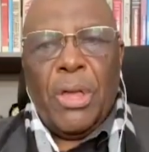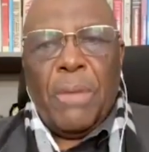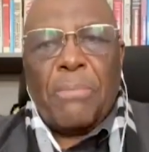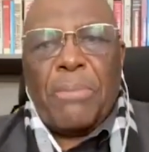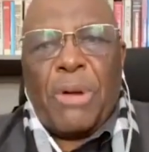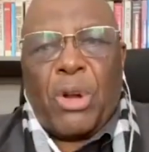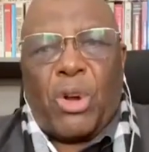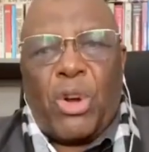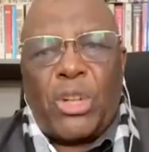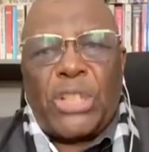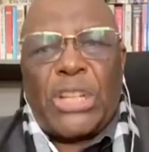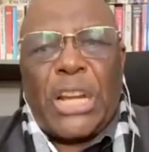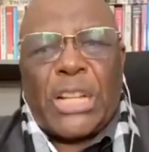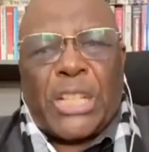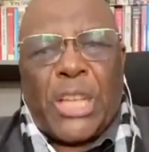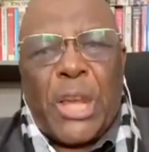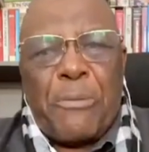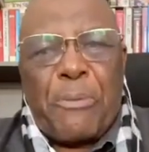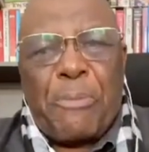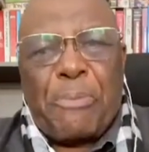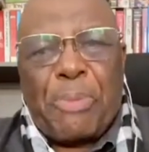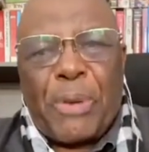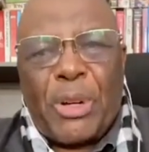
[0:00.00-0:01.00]
because the
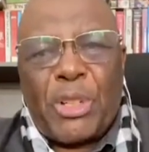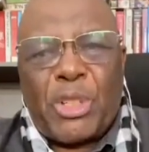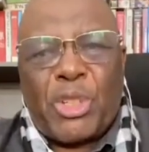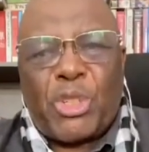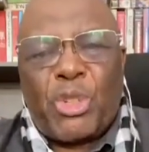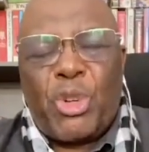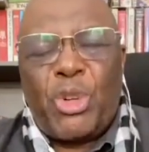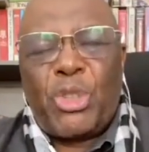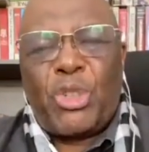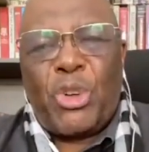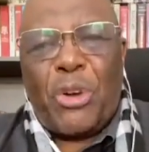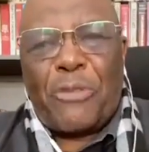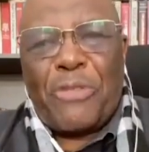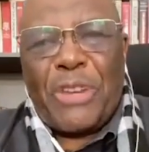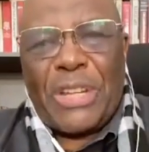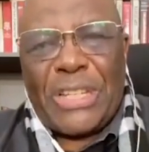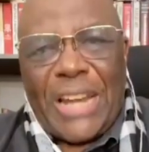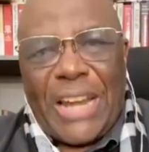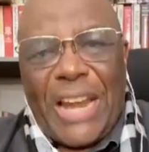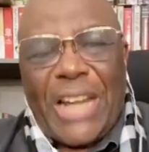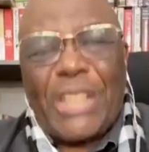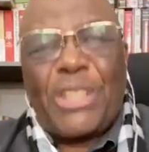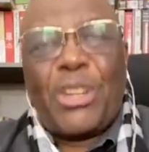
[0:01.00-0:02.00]
chief prosecutor of
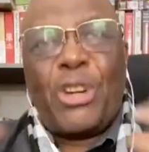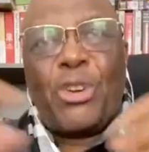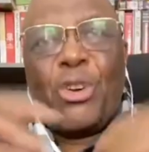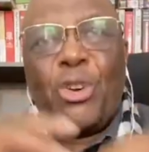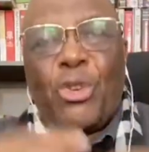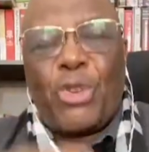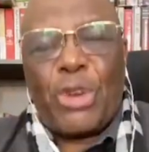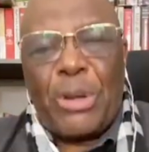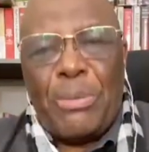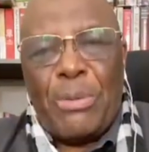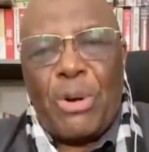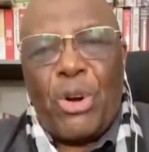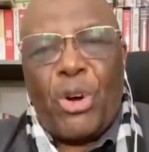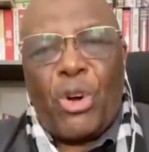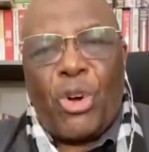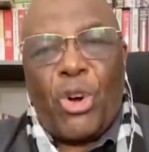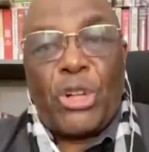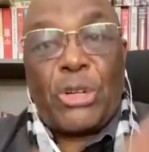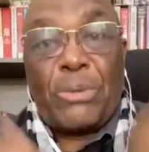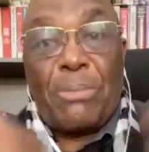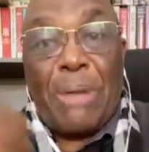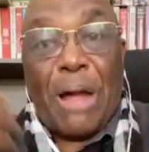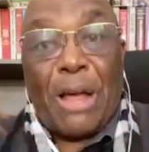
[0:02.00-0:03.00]
International Criminal
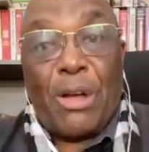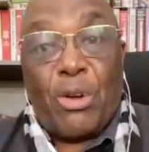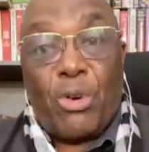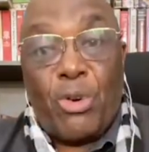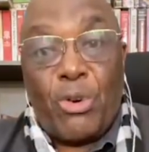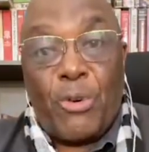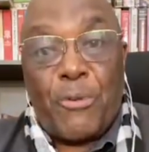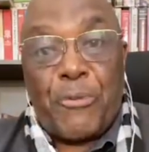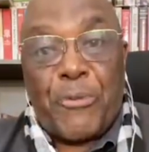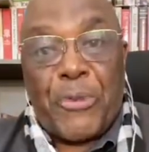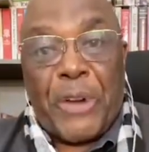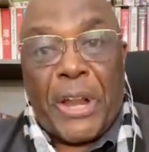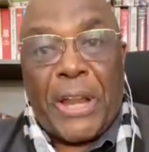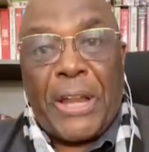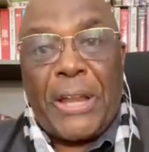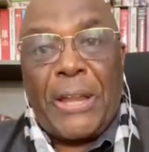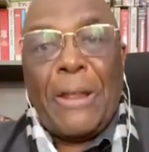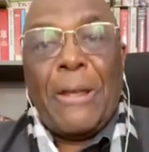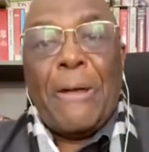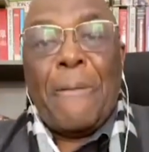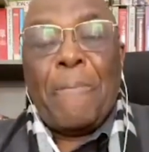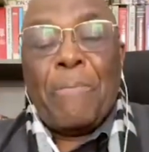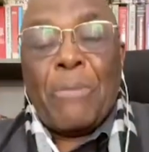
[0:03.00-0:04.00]
Court, my good
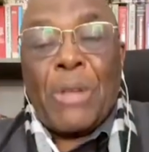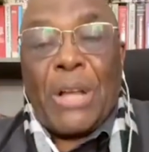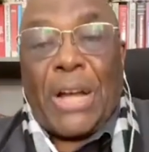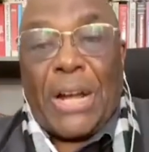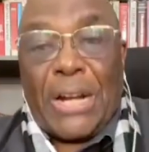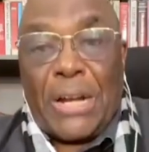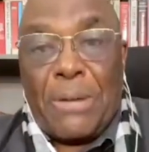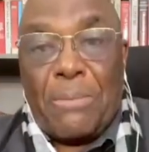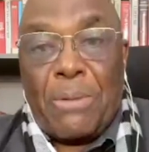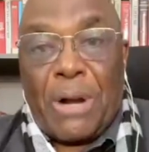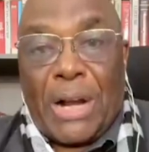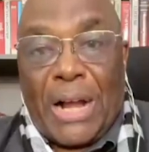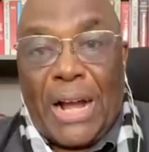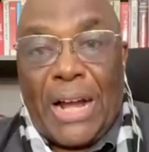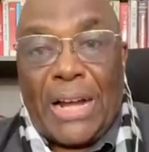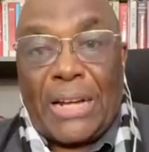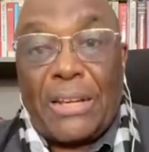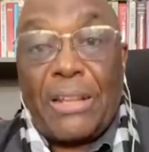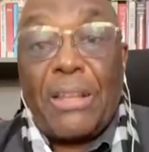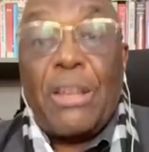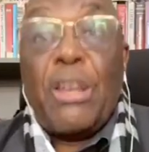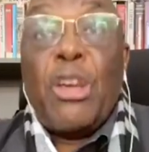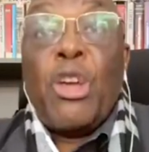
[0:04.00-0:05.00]
friend Karim
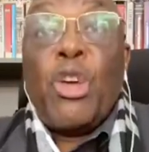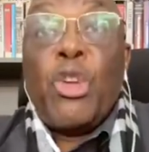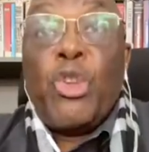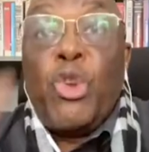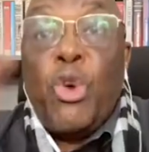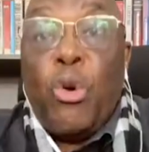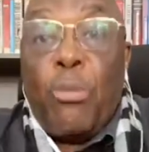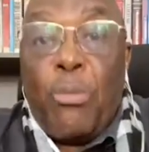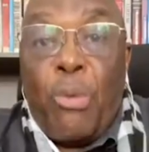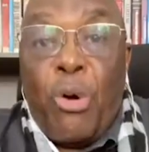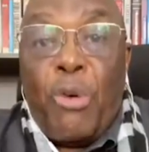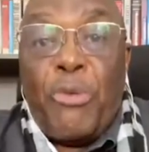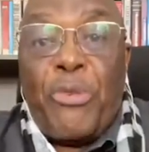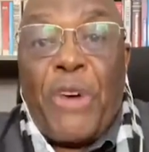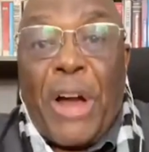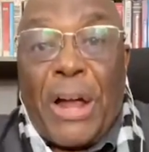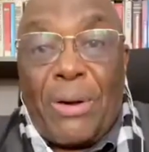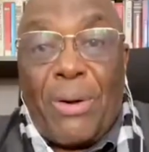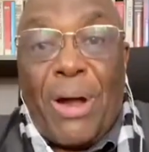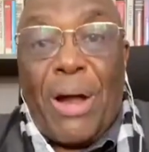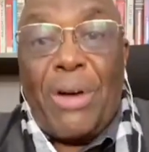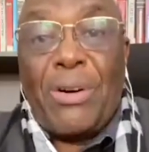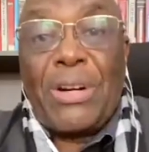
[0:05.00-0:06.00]
Khan, you move
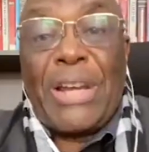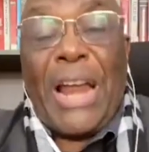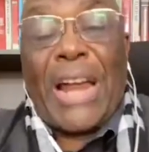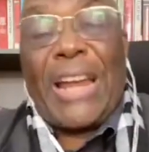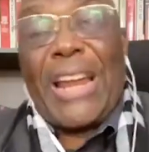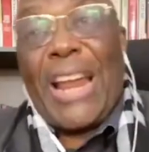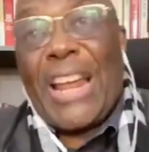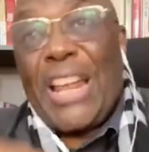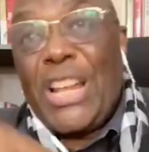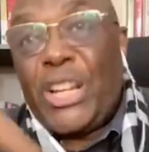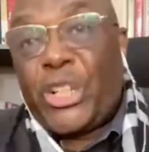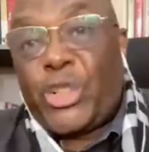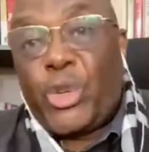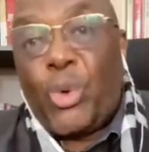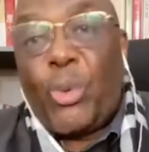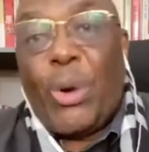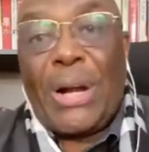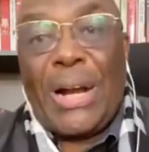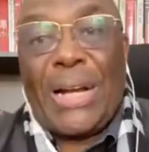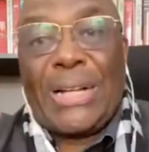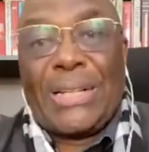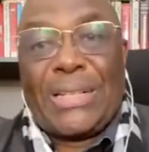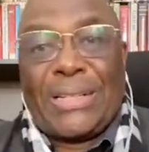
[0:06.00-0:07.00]
around and issue
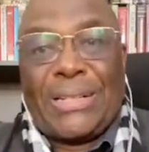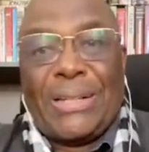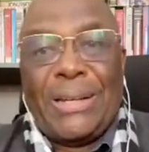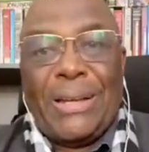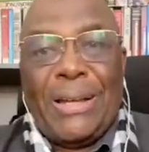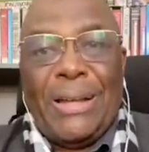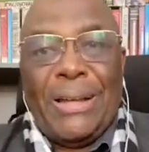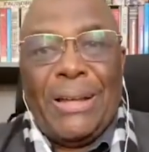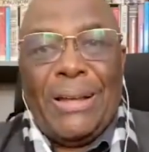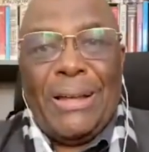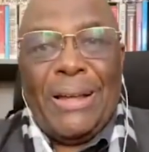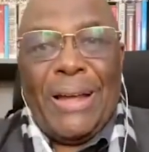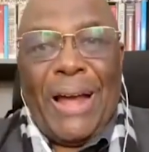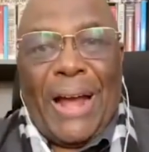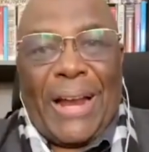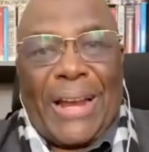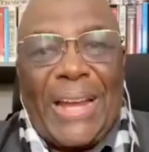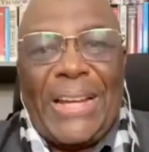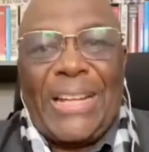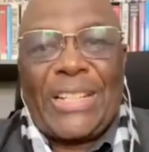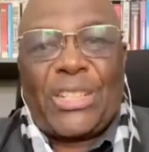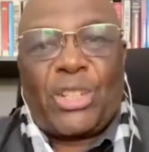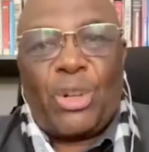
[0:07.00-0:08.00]
warrants
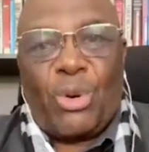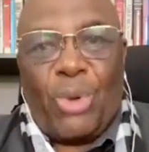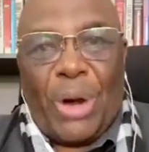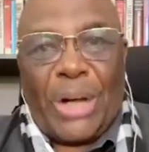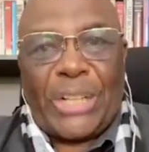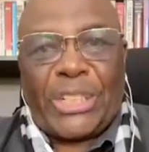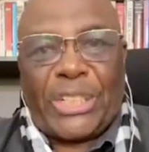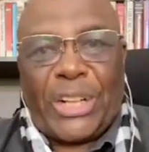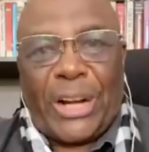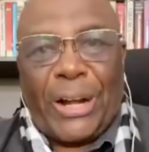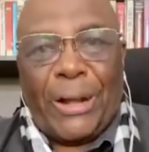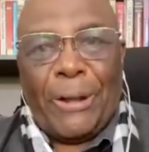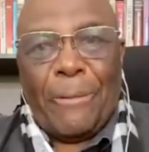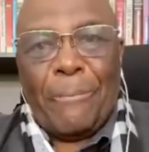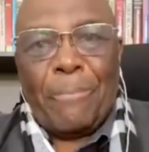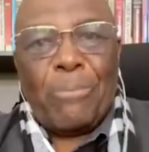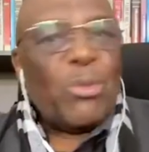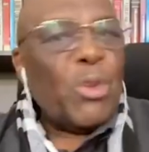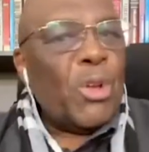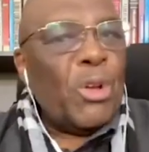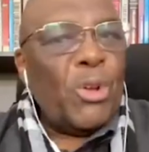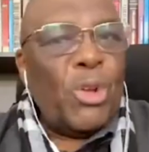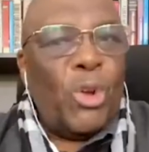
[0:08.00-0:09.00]
against Russia,
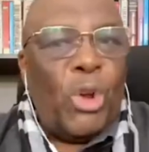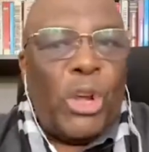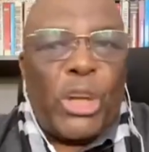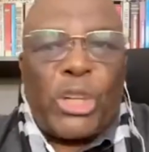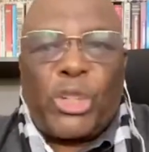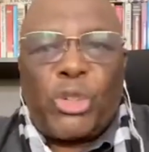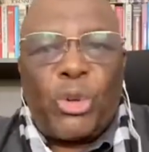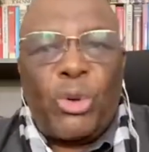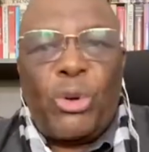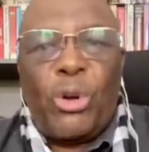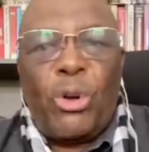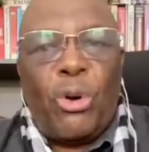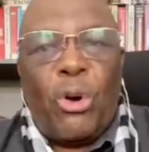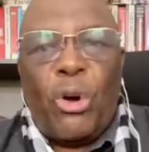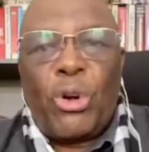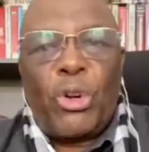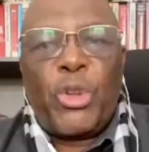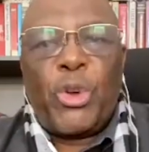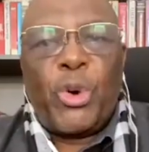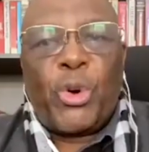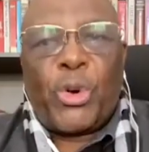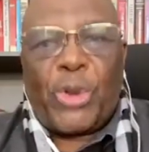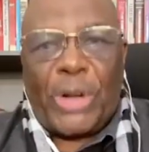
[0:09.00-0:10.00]
issue
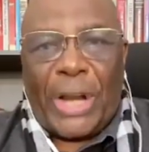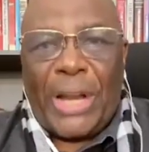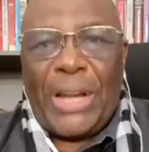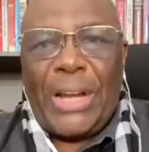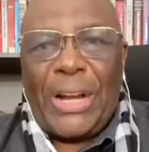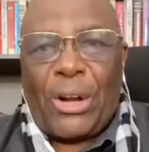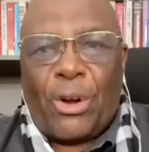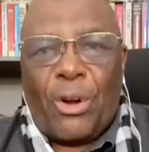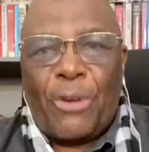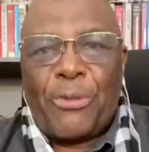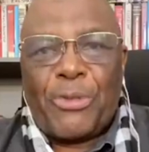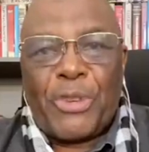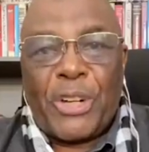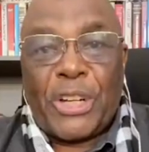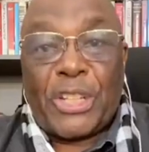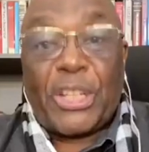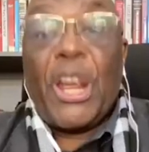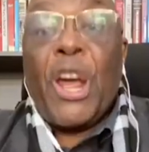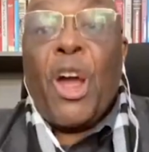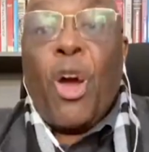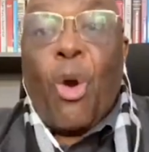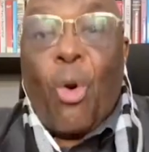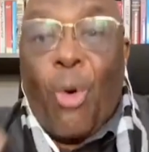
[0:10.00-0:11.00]
on Ukraine
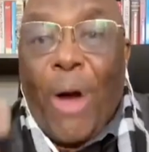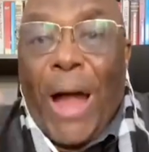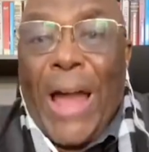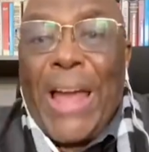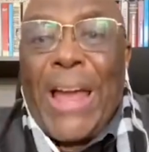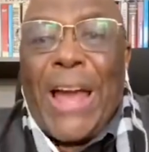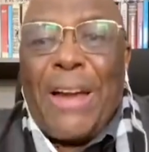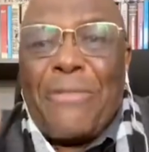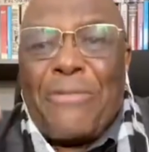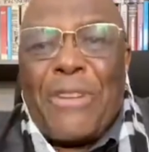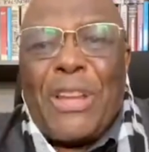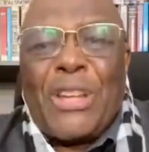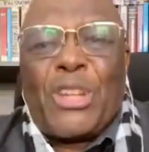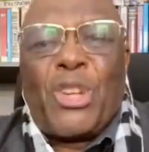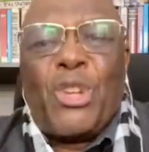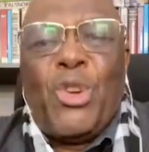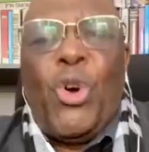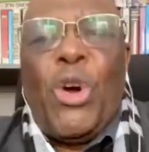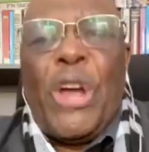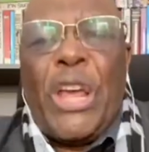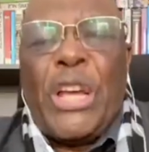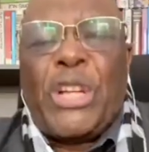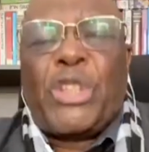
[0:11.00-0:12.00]
conflict. Why haven't
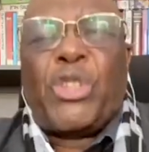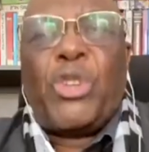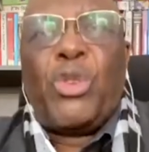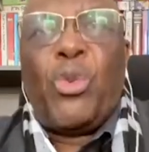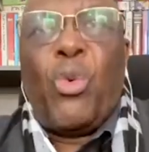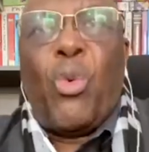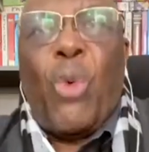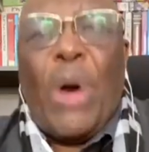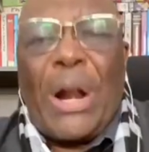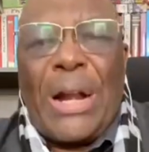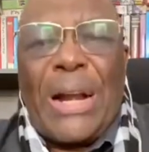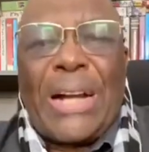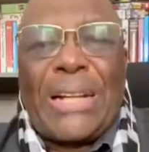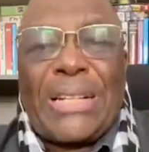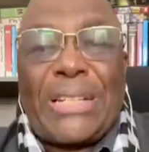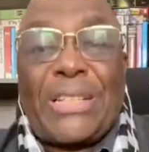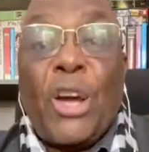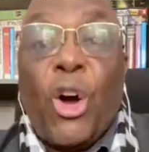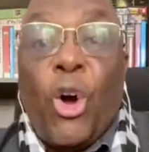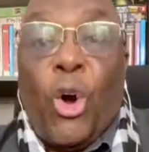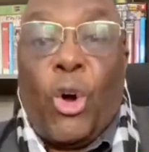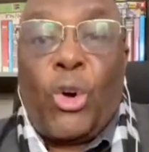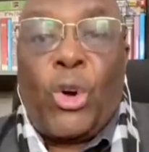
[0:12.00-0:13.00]
you issued
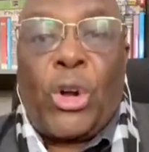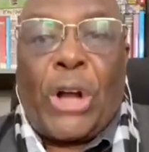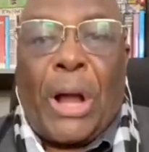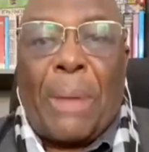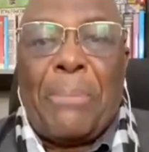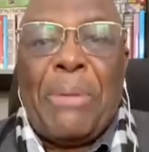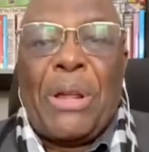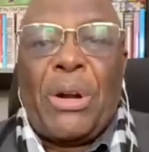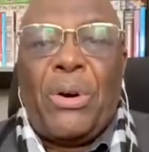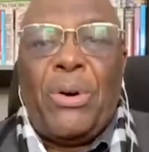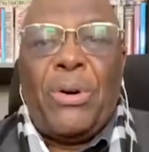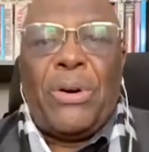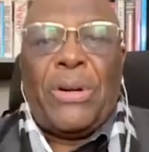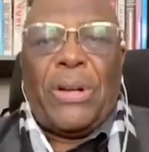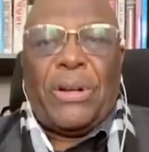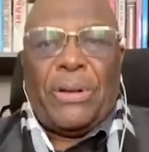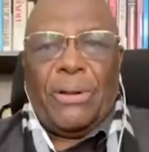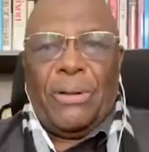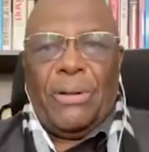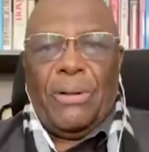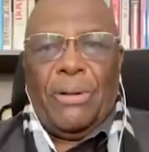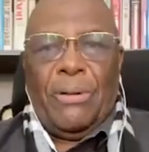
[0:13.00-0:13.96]
warrants on Cameroon?